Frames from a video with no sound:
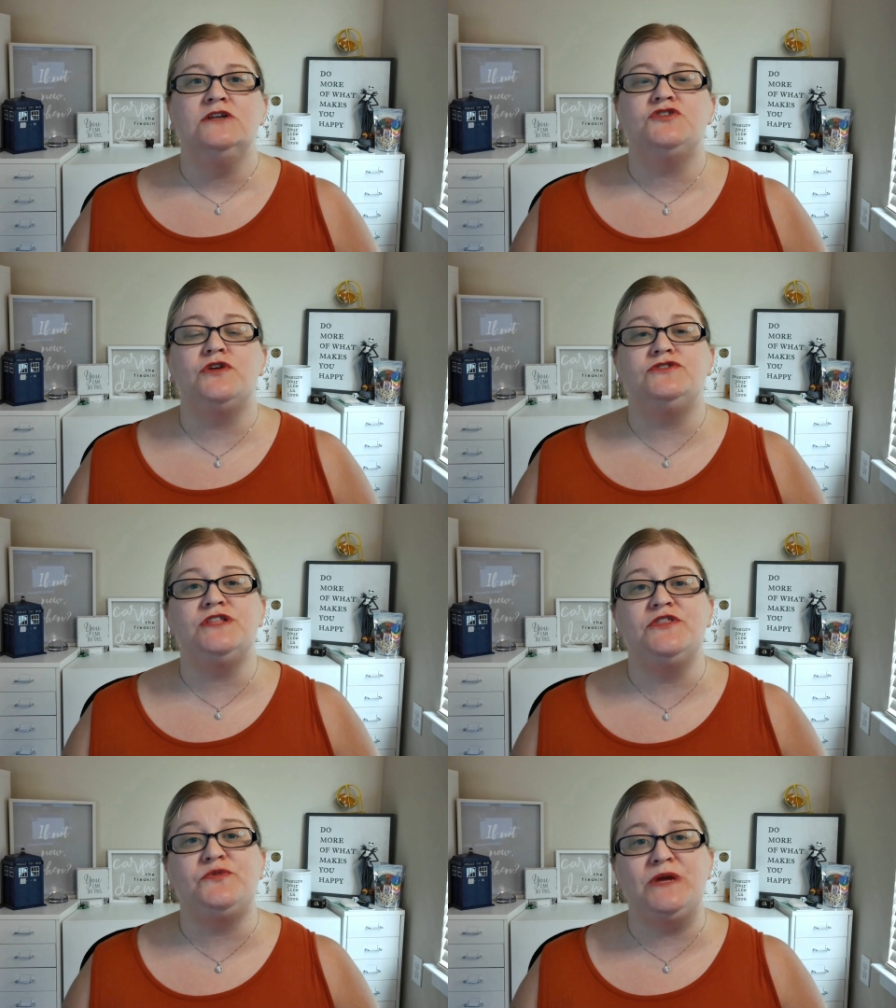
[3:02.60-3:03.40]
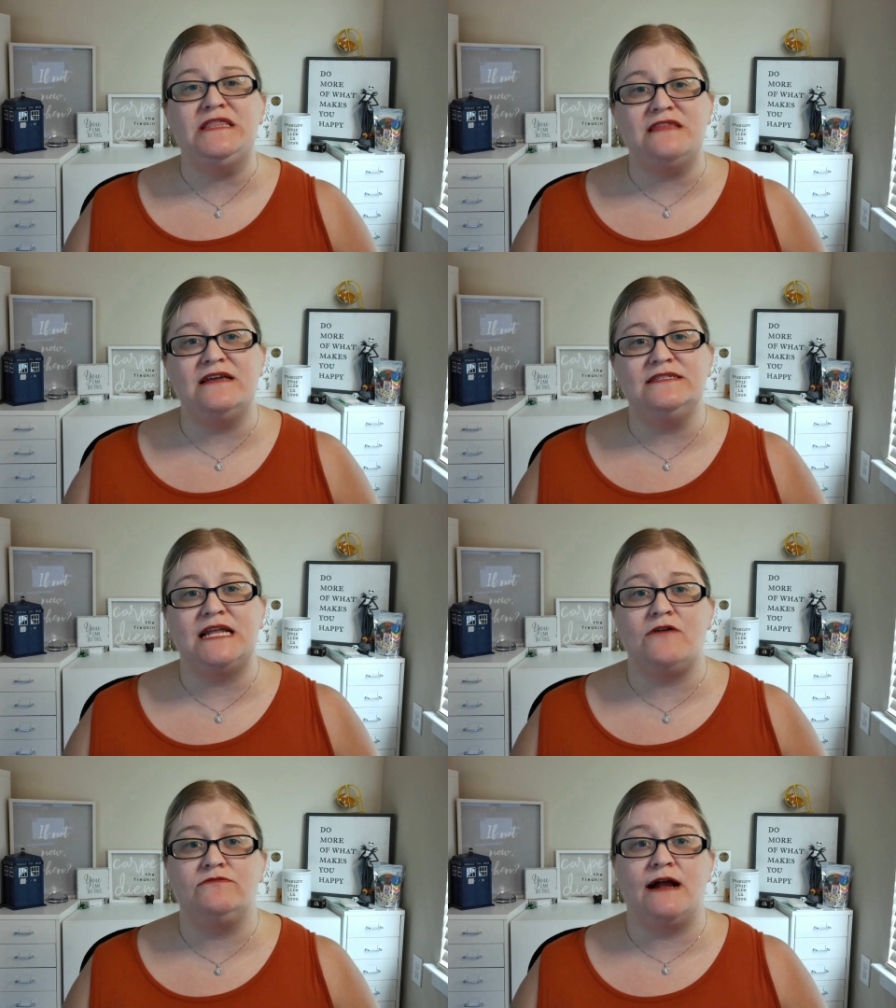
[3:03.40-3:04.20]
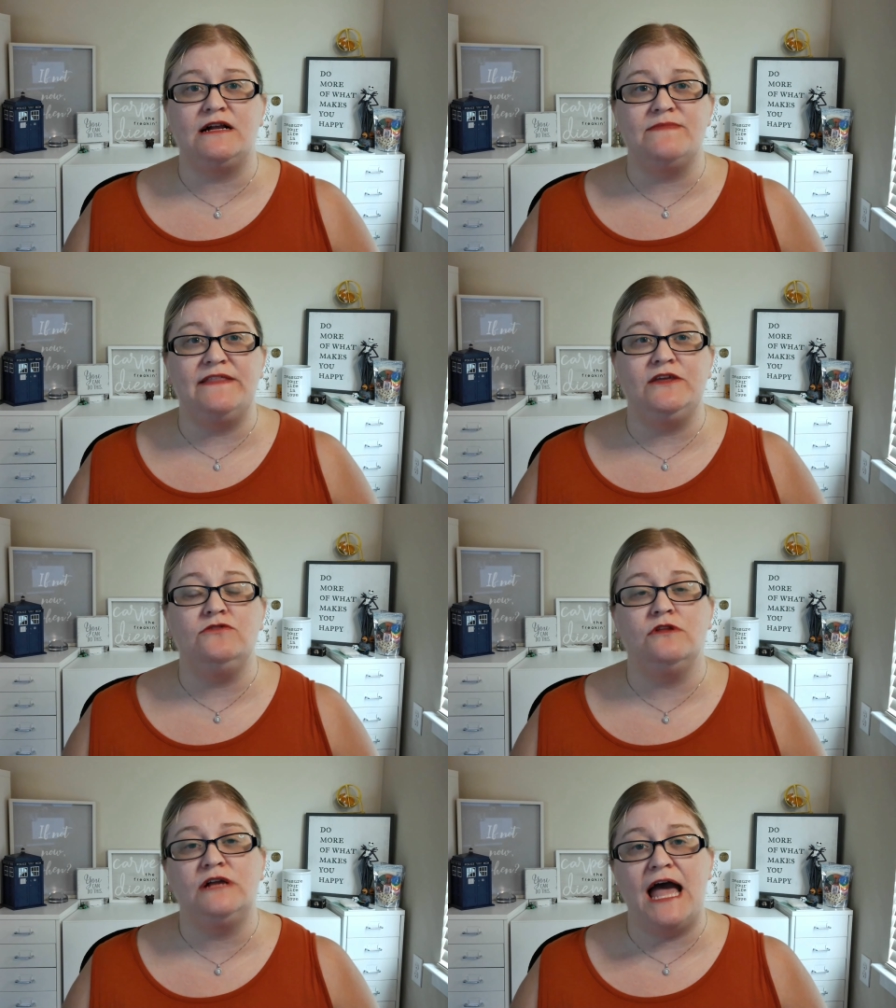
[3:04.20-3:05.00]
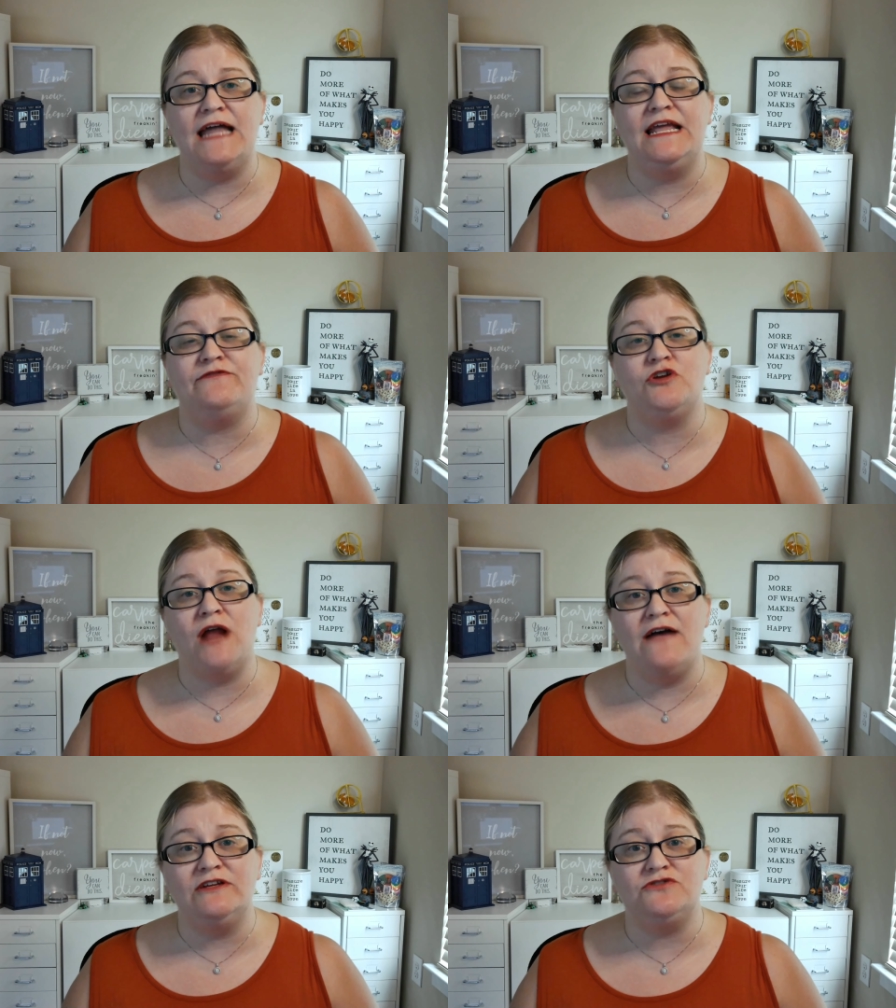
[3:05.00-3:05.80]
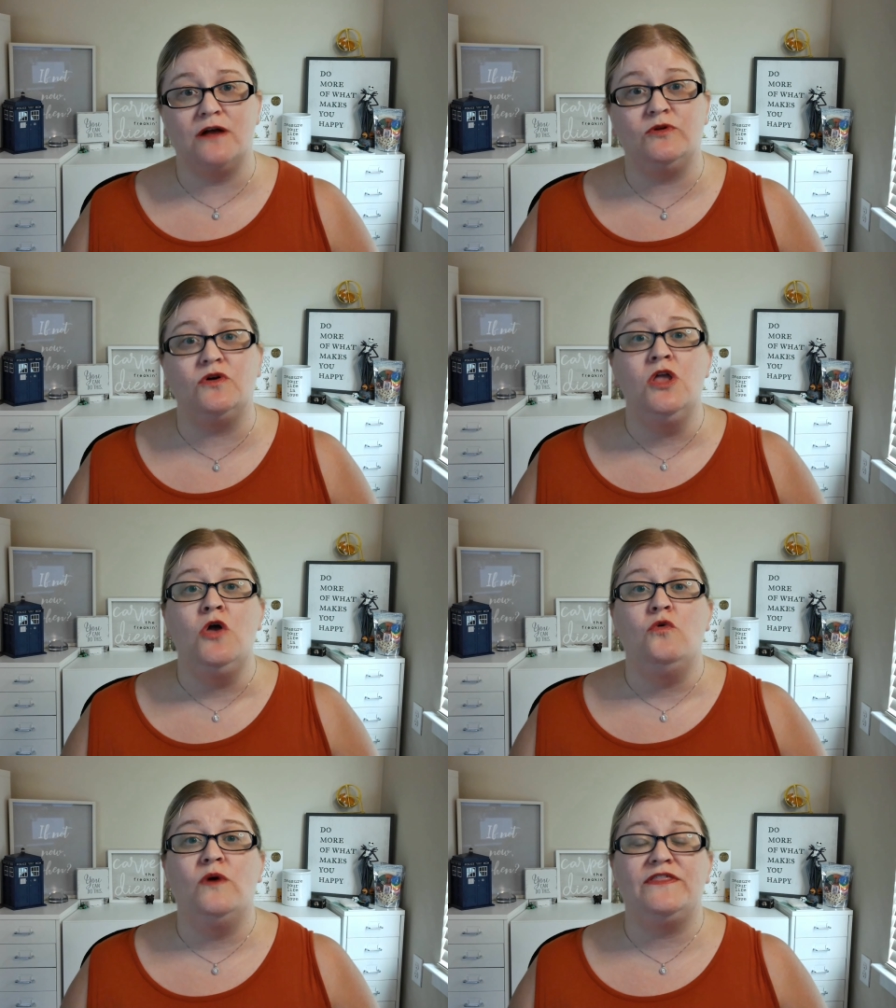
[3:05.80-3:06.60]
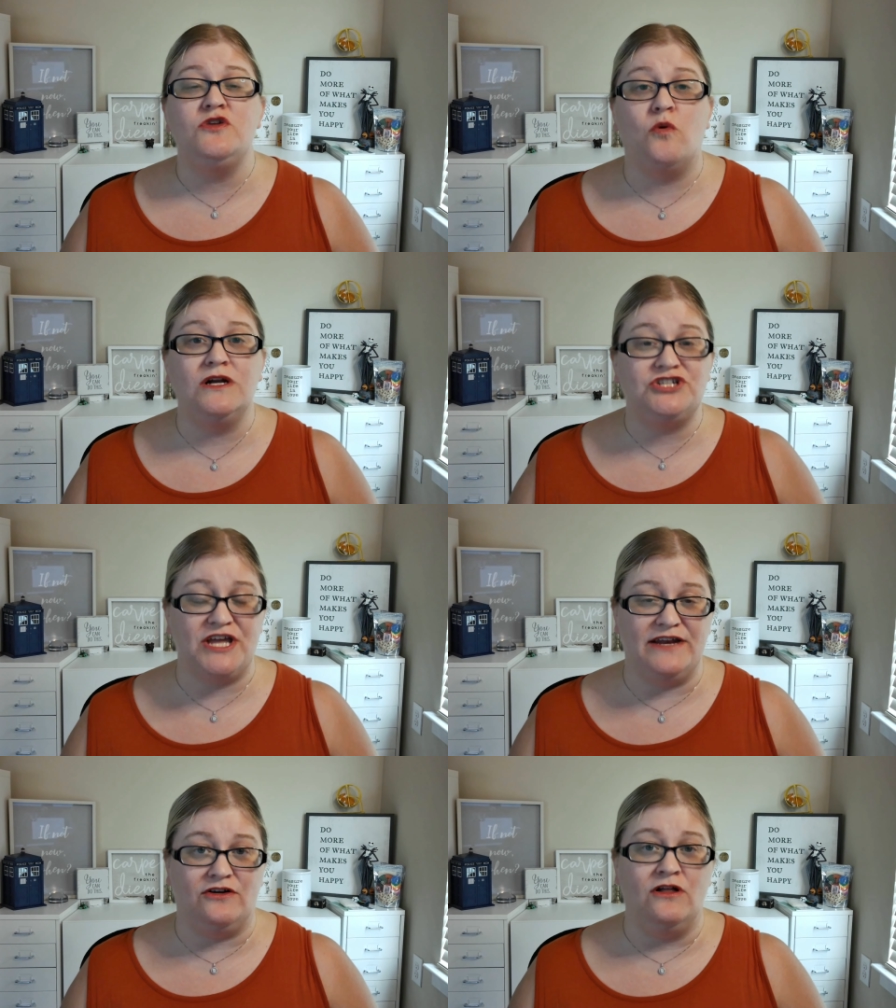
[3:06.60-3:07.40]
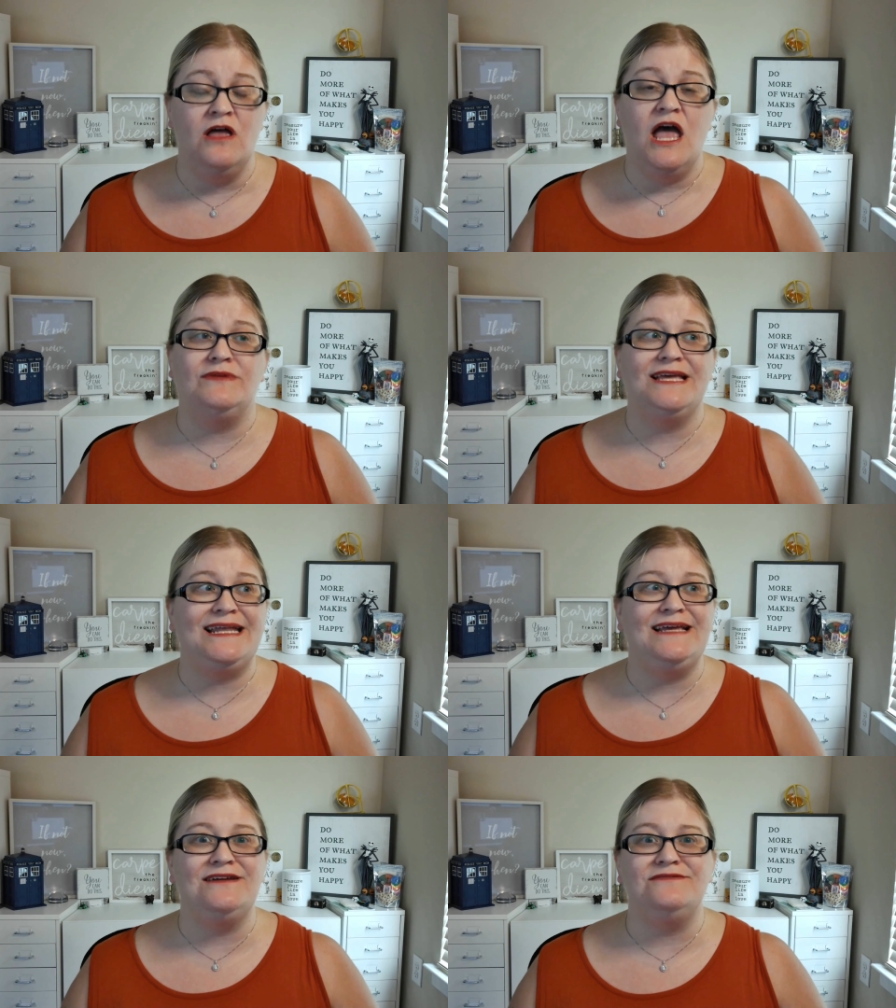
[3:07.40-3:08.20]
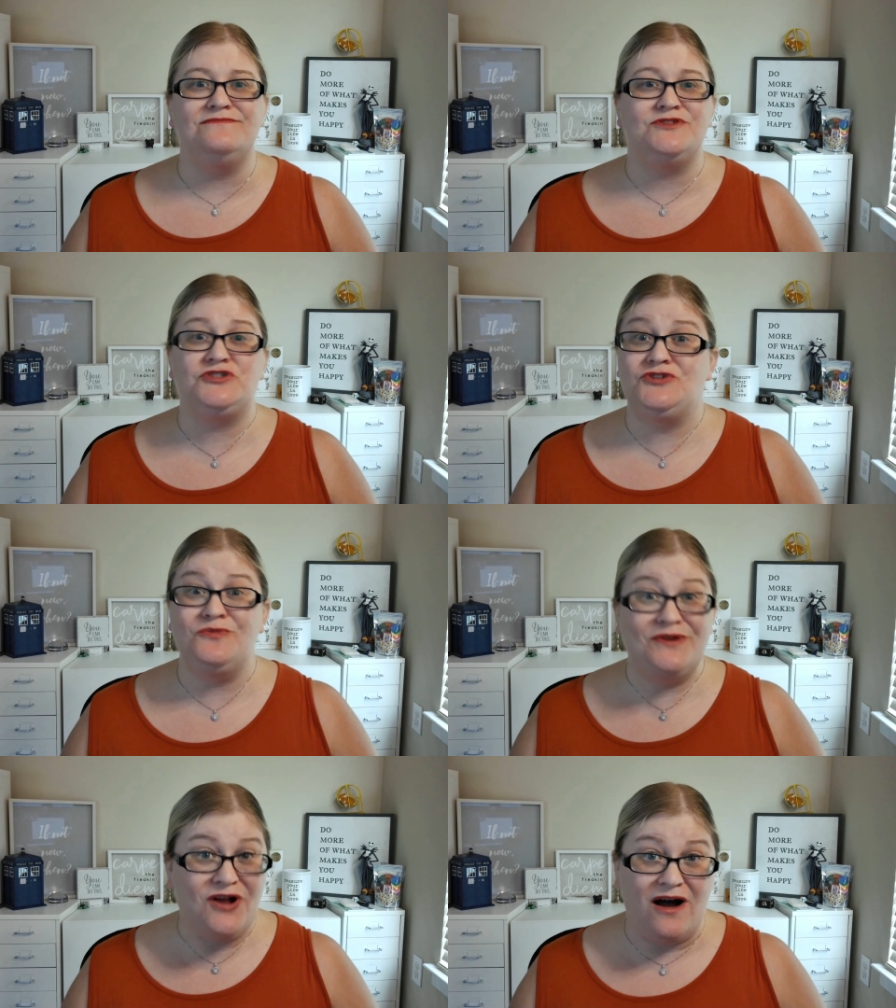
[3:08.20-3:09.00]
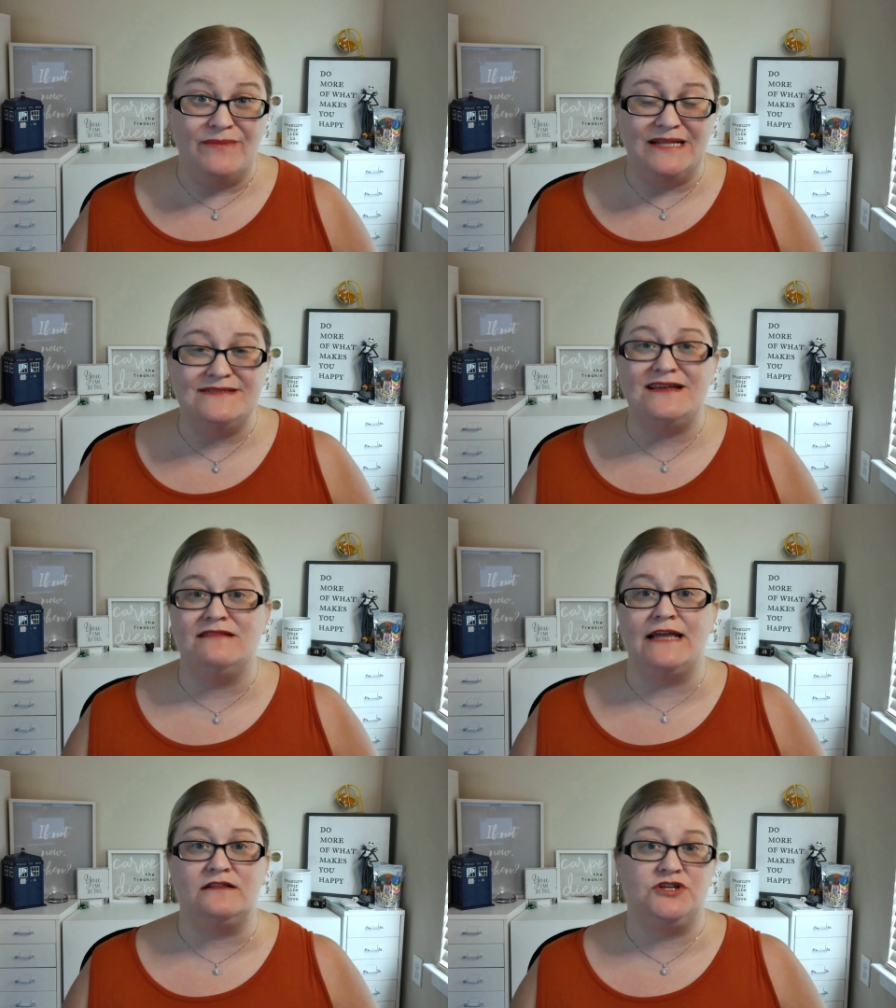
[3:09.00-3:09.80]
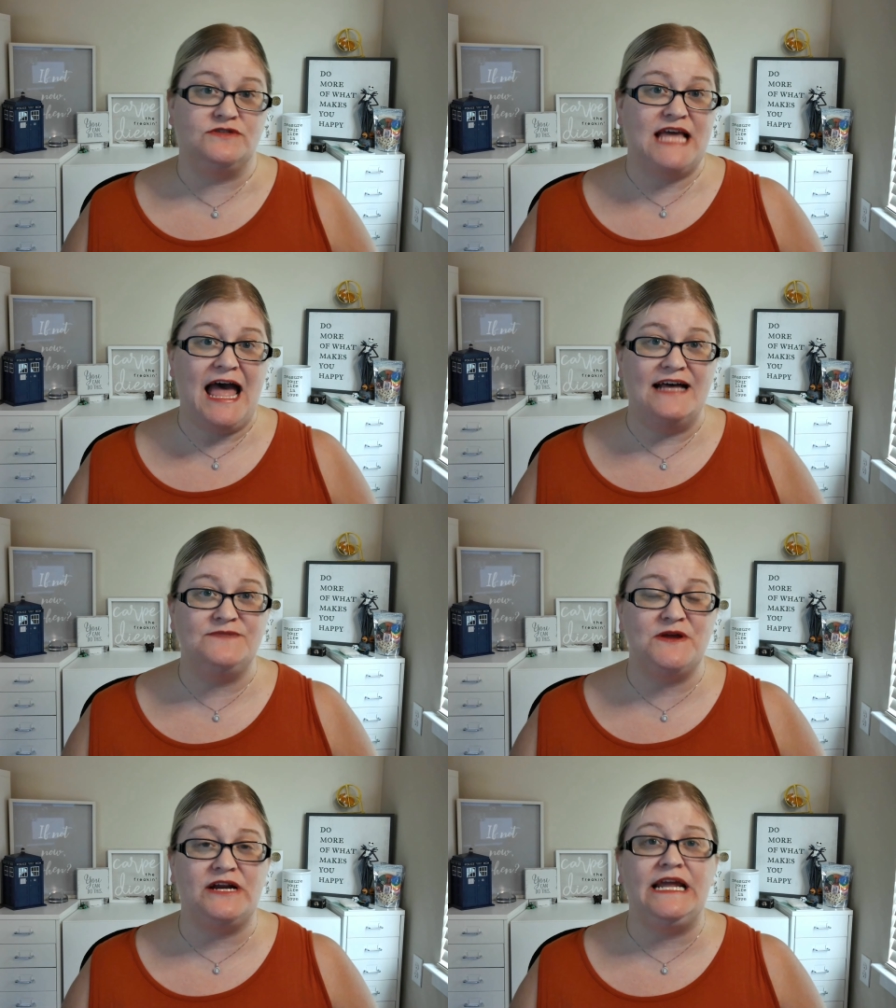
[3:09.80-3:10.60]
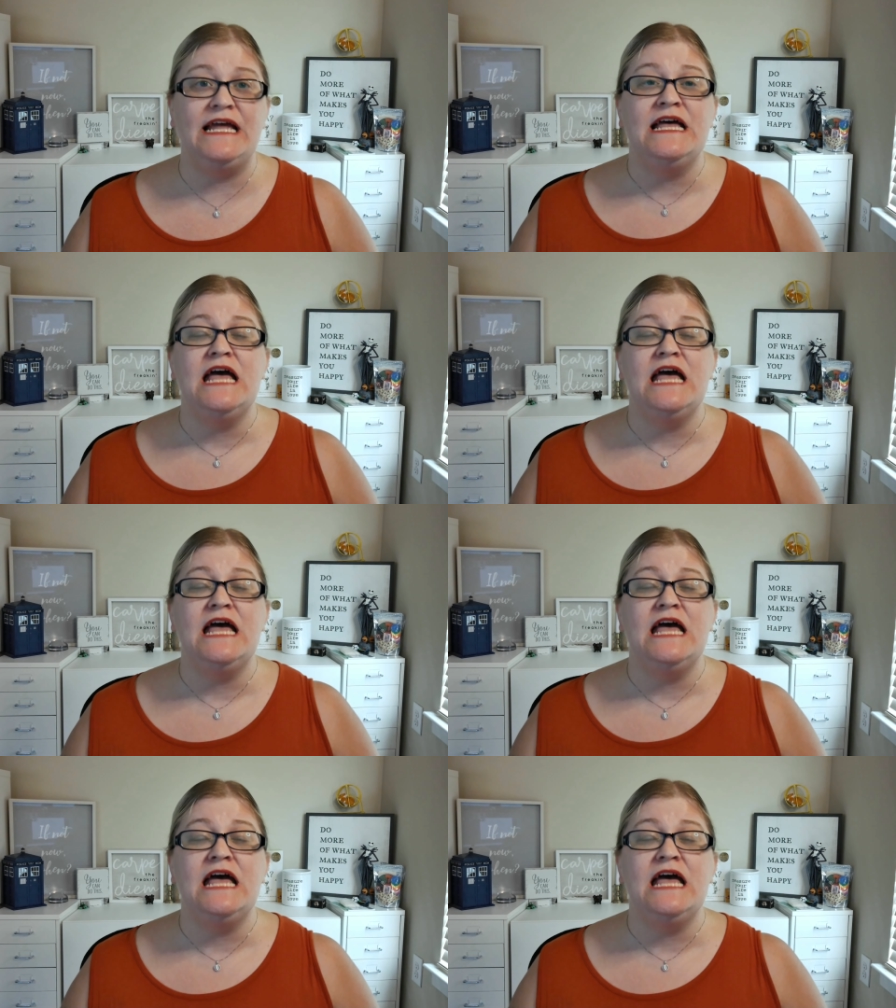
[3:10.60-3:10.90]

So those are the three things that I would recommend that you look at if you're having trouble with your channel getting stupid comments like LaTosca Asberry.